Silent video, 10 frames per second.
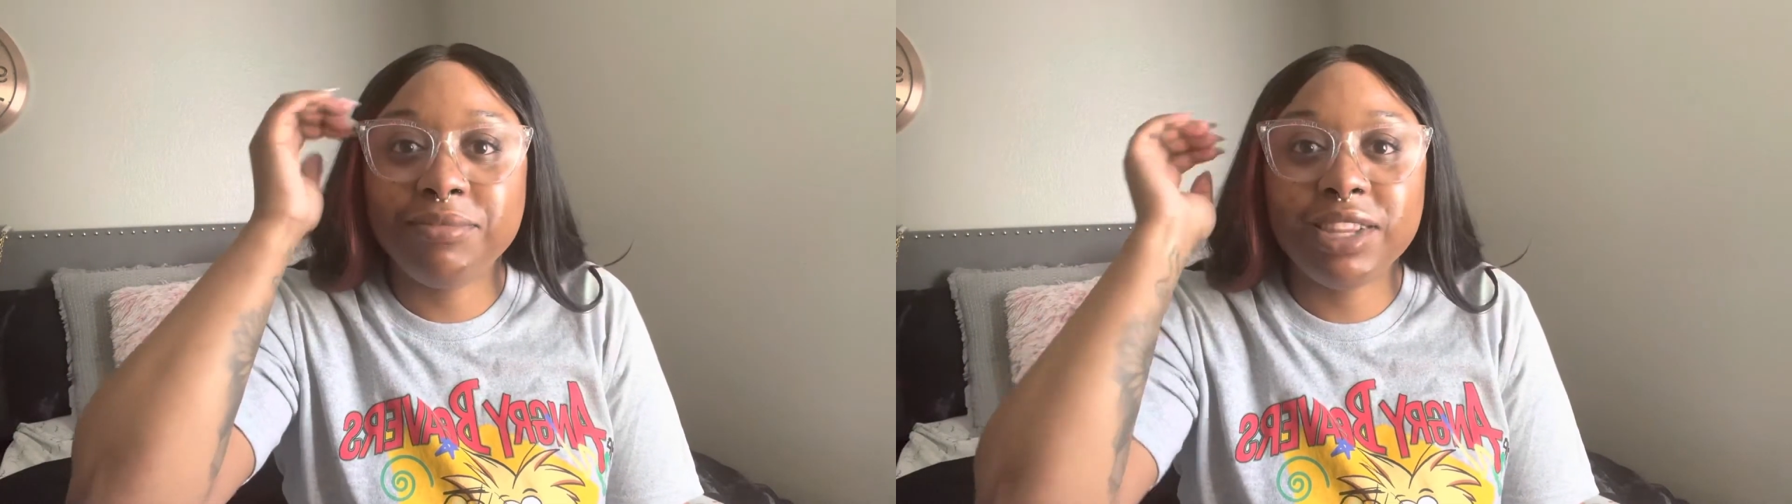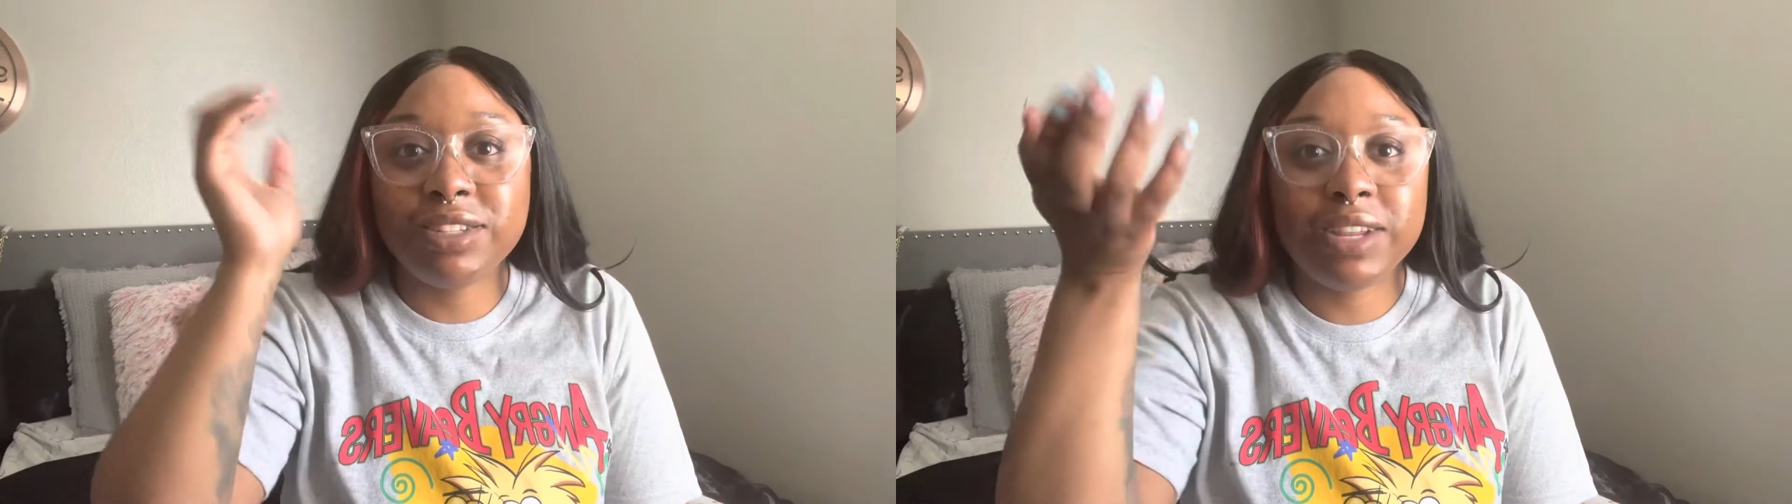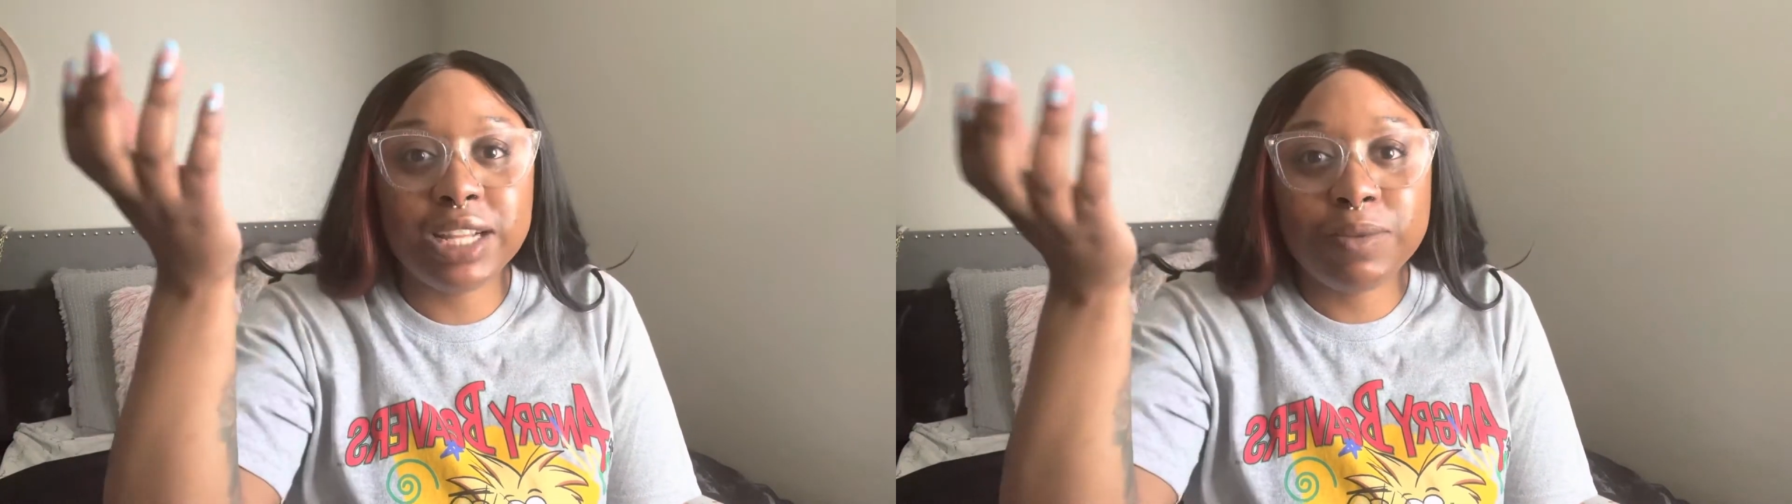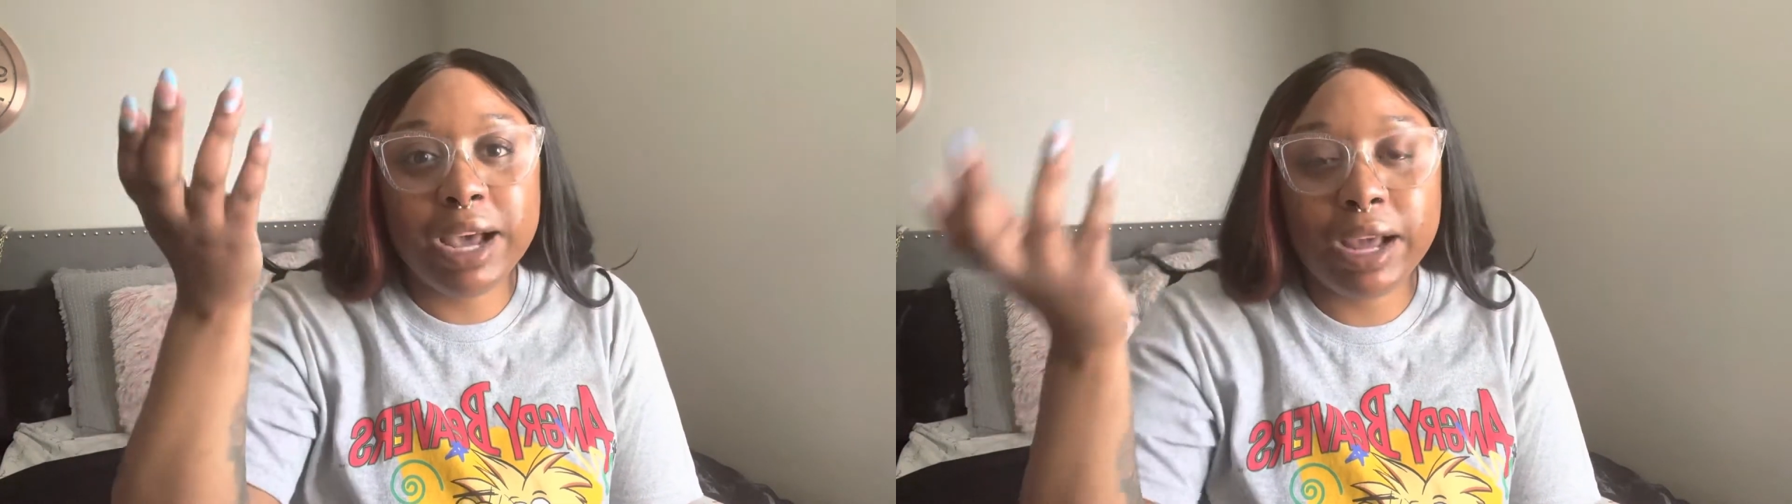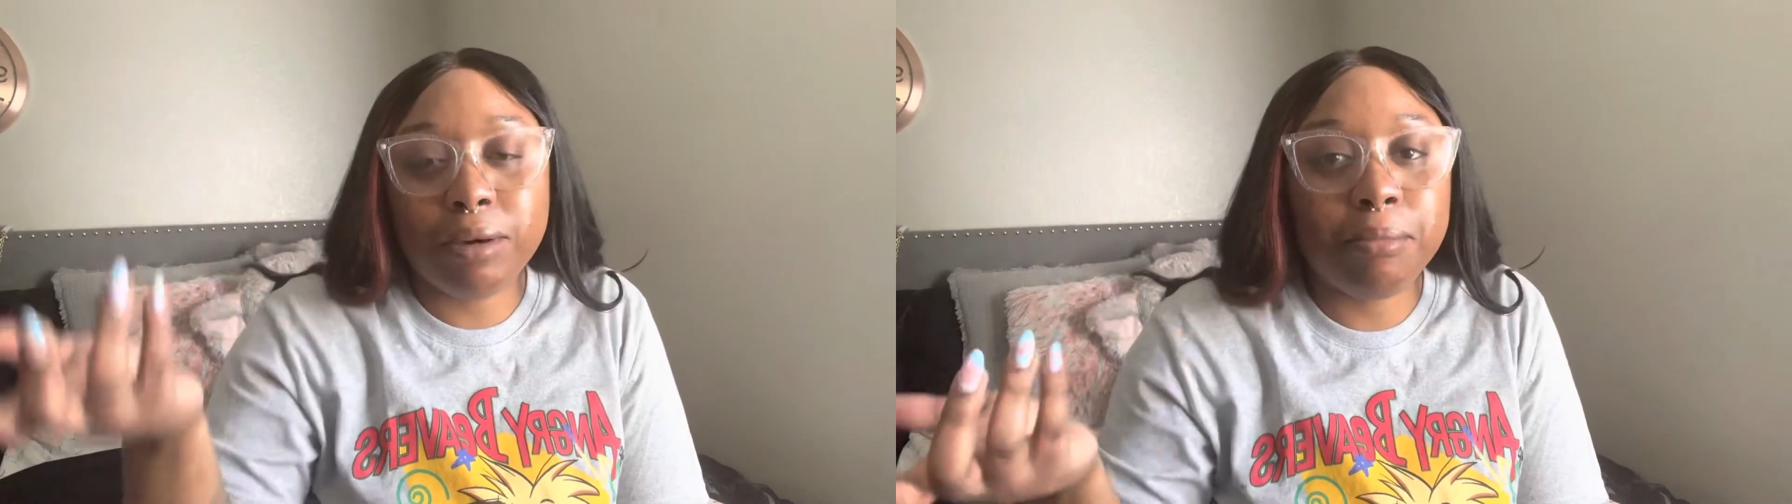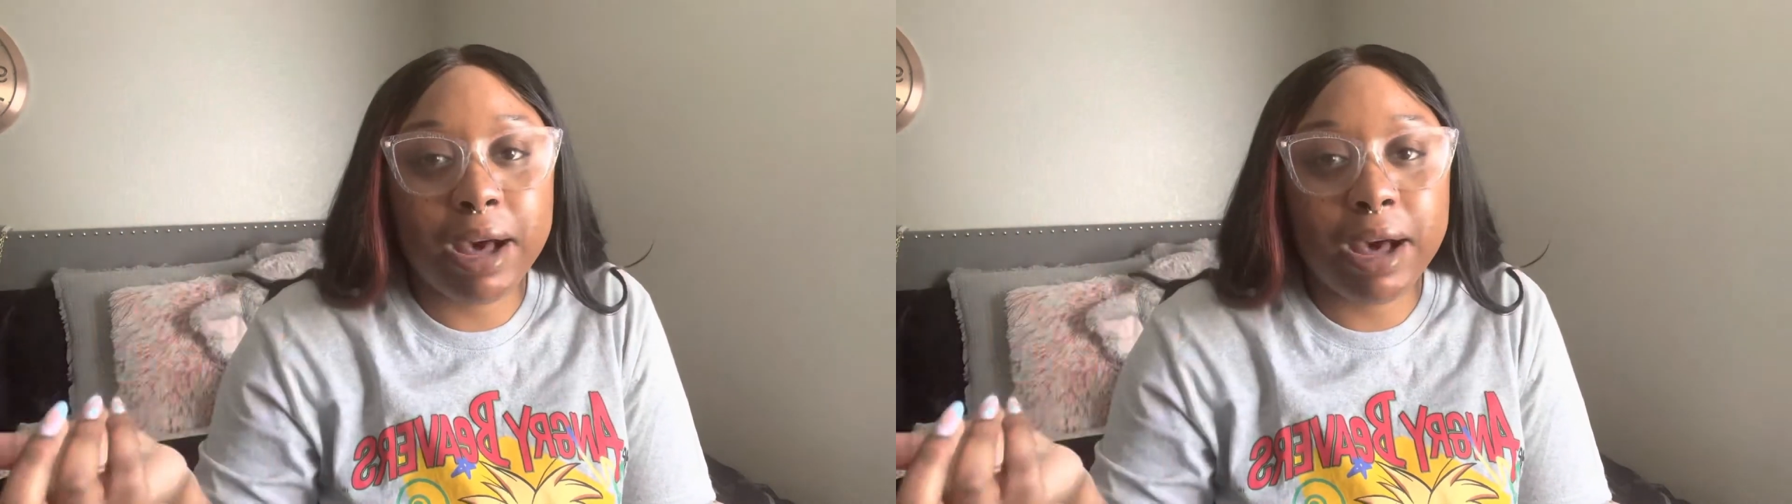So that's why I don't